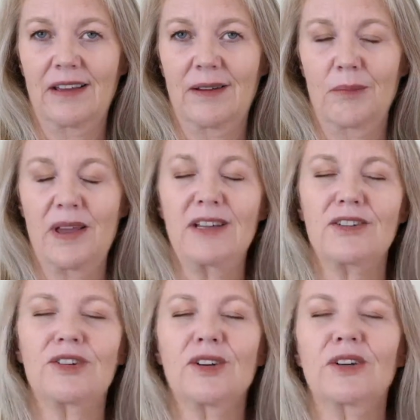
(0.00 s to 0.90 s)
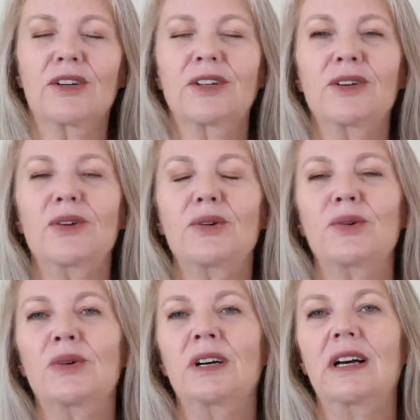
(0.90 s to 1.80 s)
Make sure
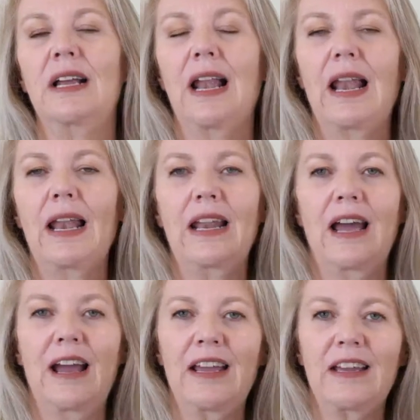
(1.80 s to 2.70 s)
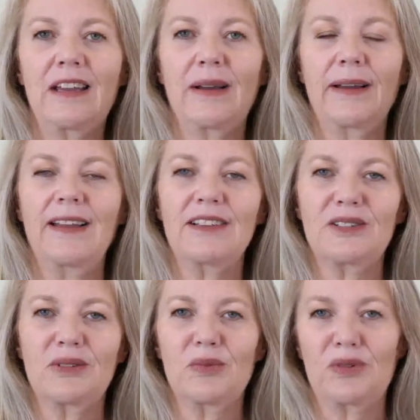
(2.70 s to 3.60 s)
you like and
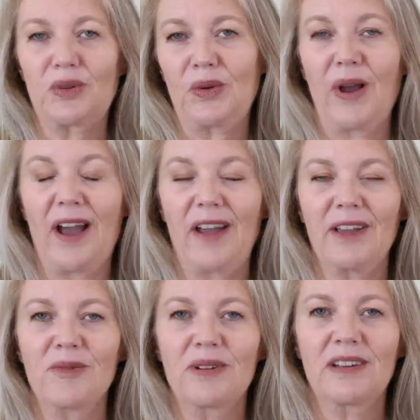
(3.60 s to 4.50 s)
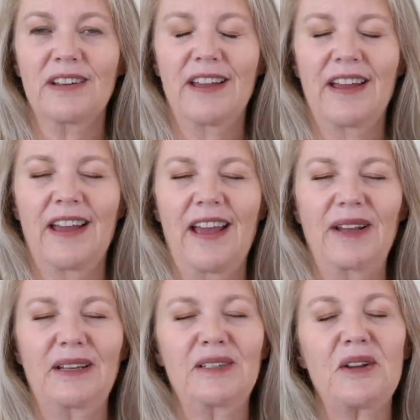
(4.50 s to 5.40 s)
subscribe.
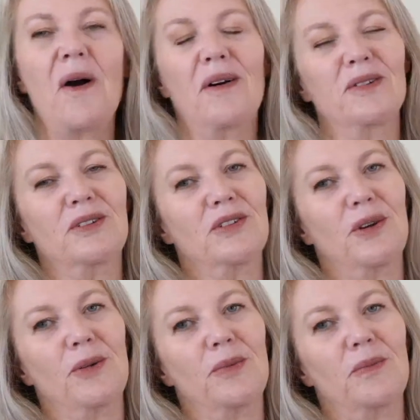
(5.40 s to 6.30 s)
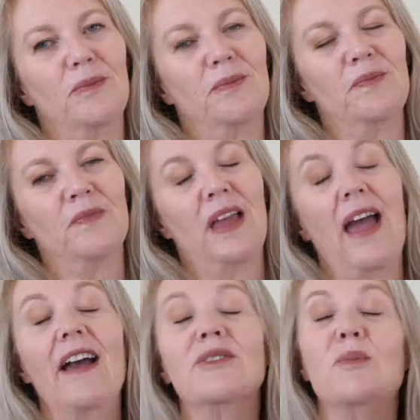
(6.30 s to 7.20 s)
And also,
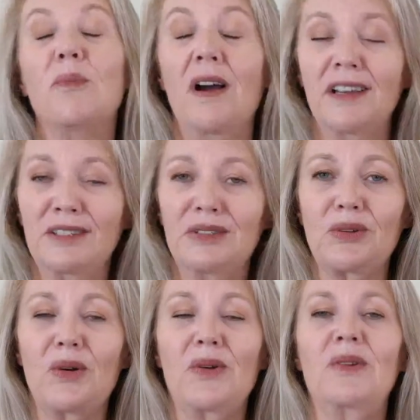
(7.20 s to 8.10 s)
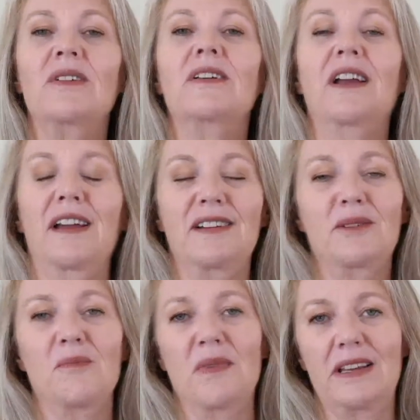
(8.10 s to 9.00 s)
as my soul
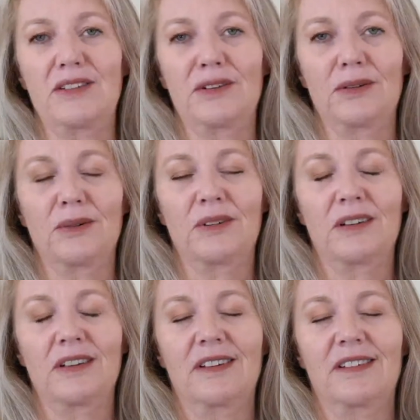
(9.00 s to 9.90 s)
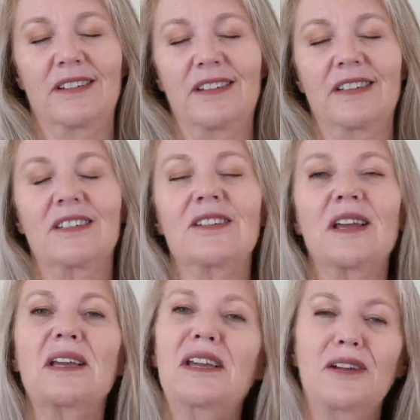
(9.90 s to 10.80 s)
guided me to, stay
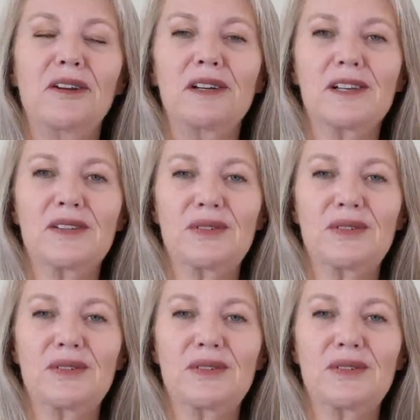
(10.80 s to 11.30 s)
curious,